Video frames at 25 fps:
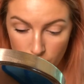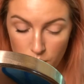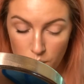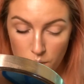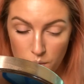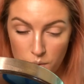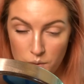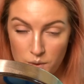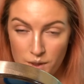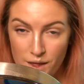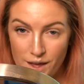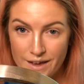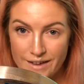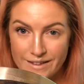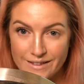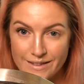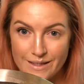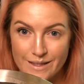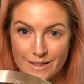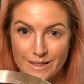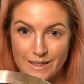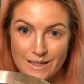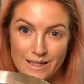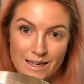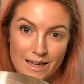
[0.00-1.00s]
Oh
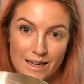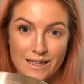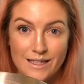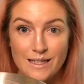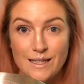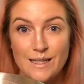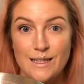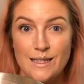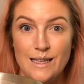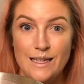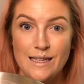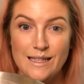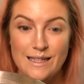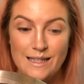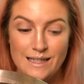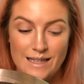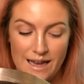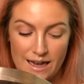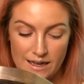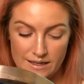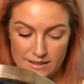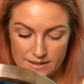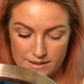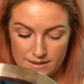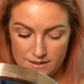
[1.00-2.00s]
yes,
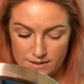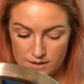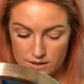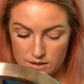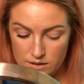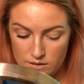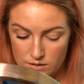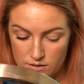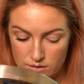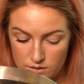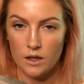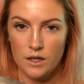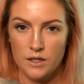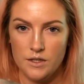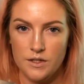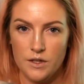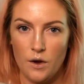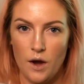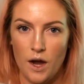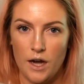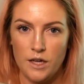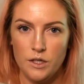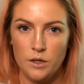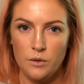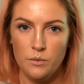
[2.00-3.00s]
success. So
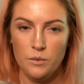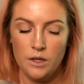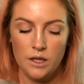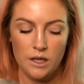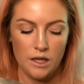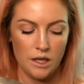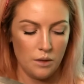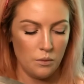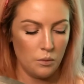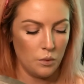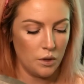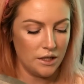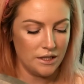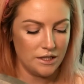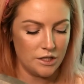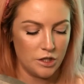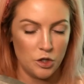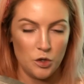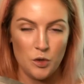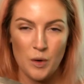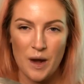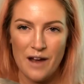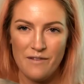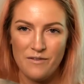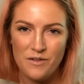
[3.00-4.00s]
I don't really want
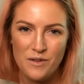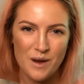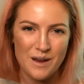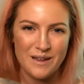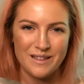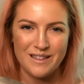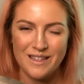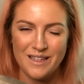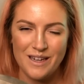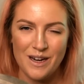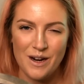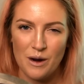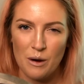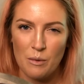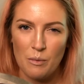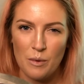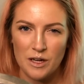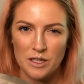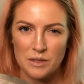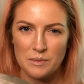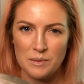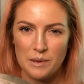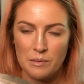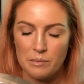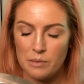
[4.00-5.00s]
to have you guys sit here and
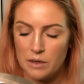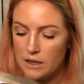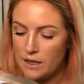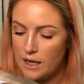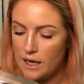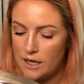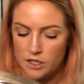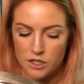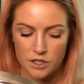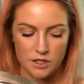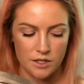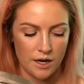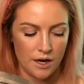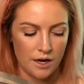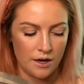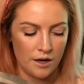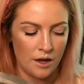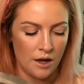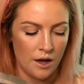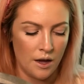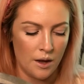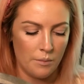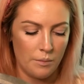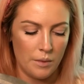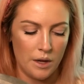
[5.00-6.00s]
watch me put lashes on,
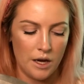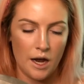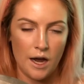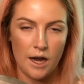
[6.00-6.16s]
but